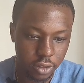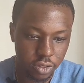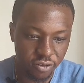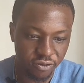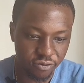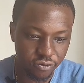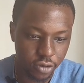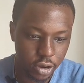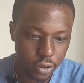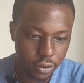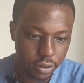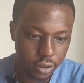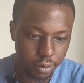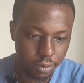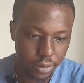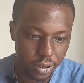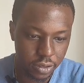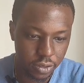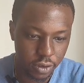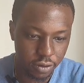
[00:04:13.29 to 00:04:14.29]
The fonts are a
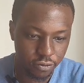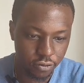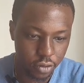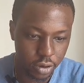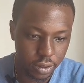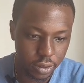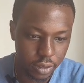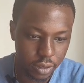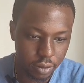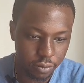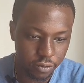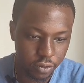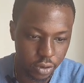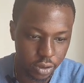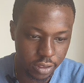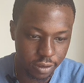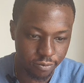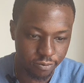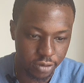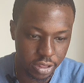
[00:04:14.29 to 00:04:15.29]
bit different. We've
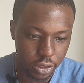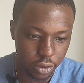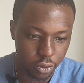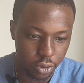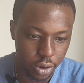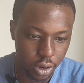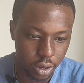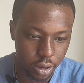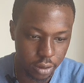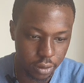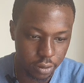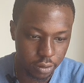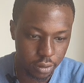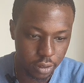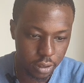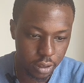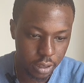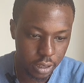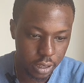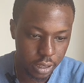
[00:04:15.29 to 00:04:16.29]
got the video cards.
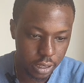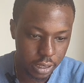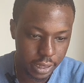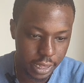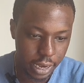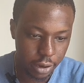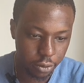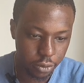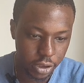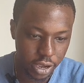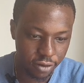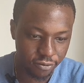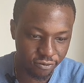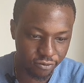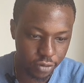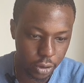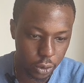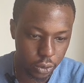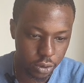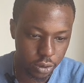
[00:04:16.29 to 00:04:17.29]
Now you have
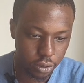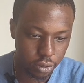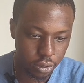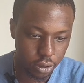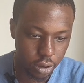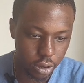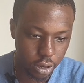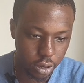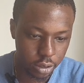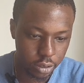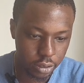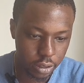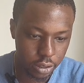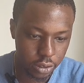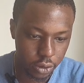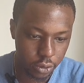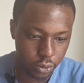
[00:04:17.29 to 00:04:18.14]
folders are